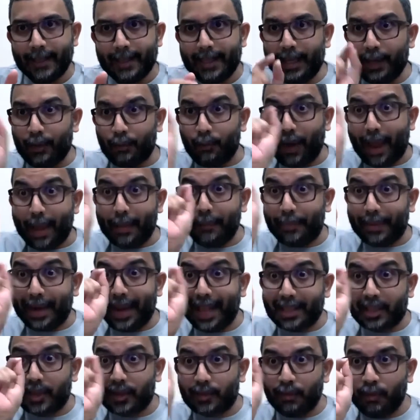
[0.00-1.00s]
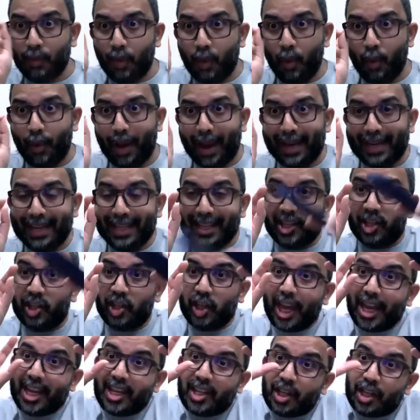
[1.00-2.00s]
it vibrates more and it
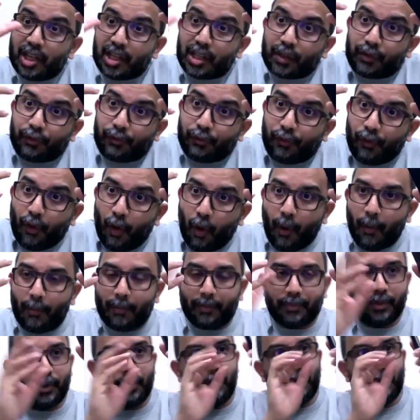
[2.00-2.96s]
changes form. You